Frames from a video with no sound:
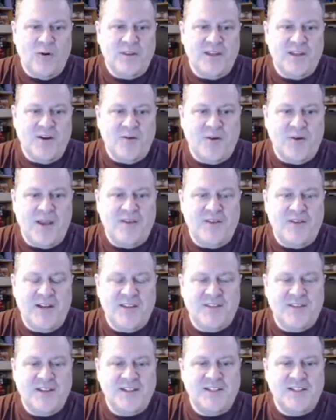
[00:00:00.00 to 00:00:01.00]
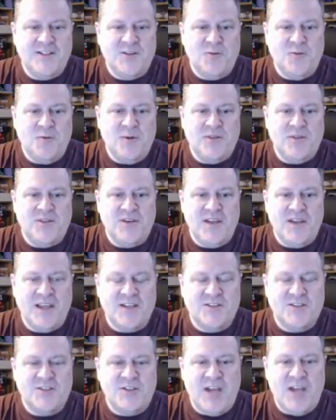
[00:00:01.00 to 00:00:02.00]
They don't have anything to do with the
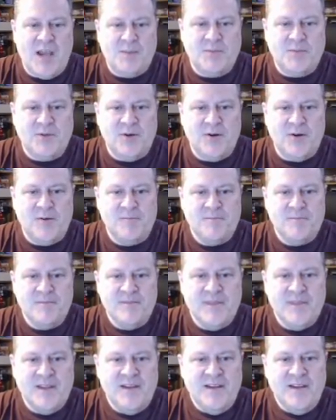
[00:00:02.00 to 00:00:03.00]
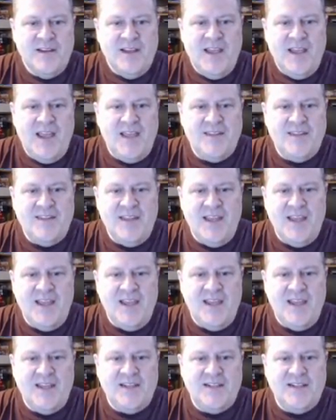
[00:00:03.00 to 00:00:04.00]
next chapter and
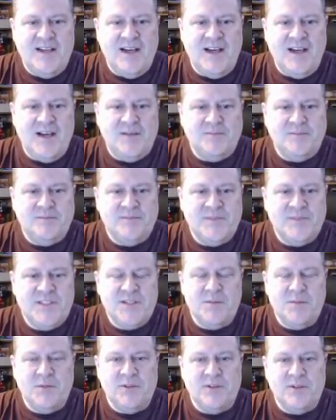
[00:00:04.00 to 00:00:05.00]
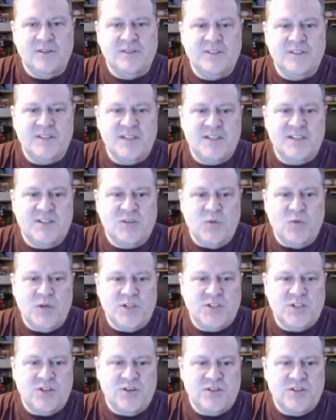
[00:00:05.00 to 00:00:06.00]
then um, similar to these Twitch
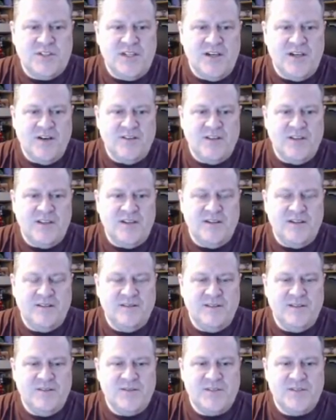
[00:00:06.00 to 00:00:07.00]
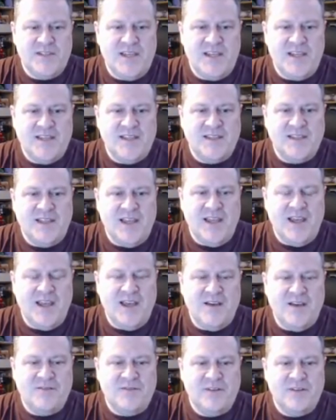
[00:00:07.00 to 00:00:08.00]
shirts here that you, you see that they
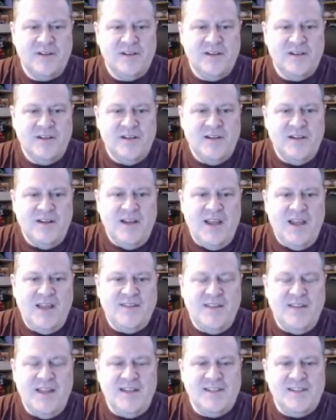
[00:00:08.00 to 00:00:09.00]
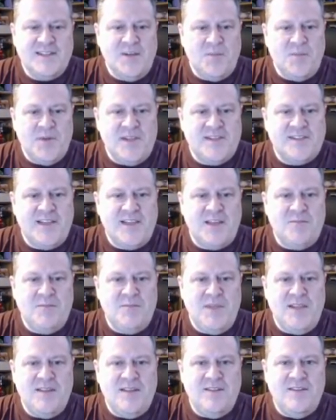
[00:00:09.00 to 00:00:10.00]
have. And then somebody sent me